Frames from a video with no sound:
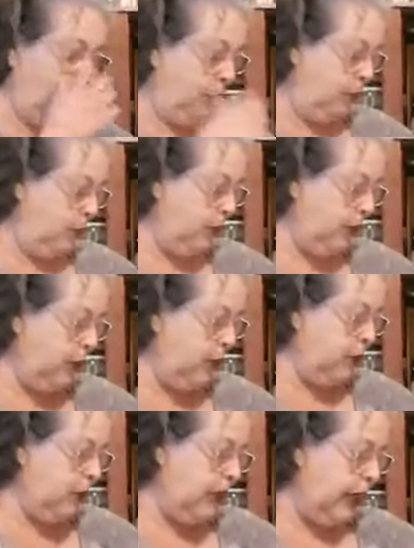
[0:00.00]
But what we're going to
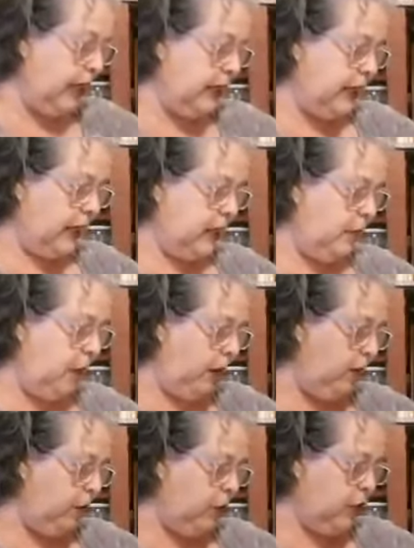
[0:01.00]
do today is like the
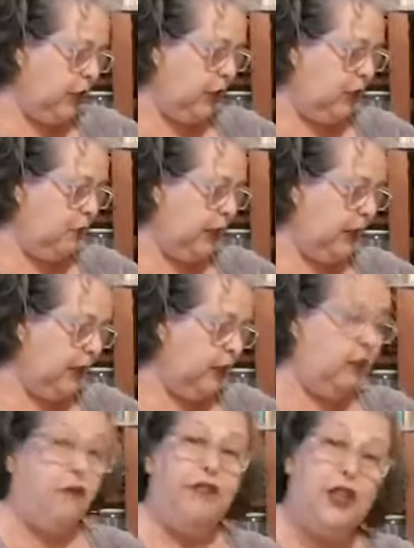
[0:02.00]
mom version, and you make a
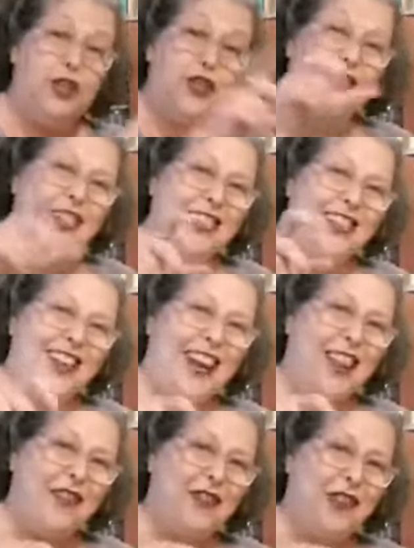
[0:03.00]
little fish
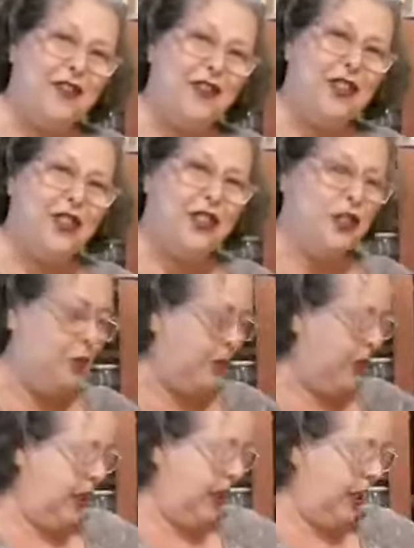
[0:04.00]
out of the fake fish and do
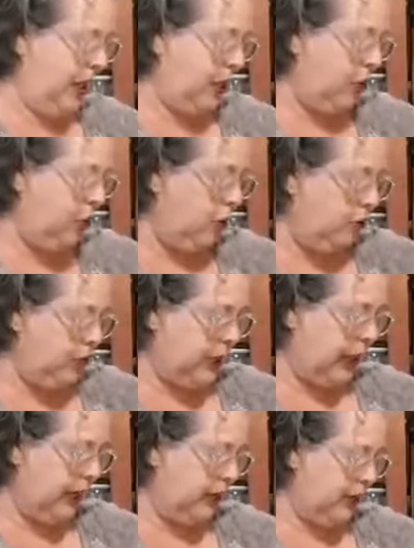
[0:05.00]
cucumber
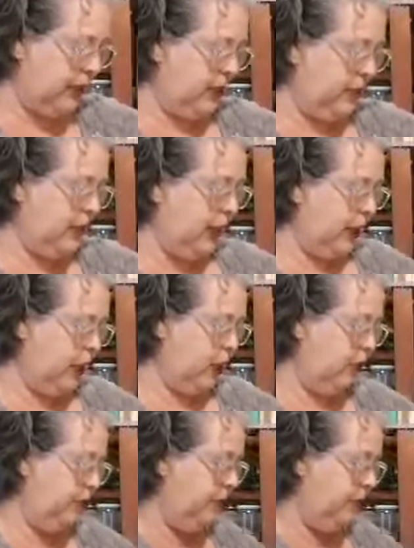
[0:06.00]
scales. So it's kind of cute.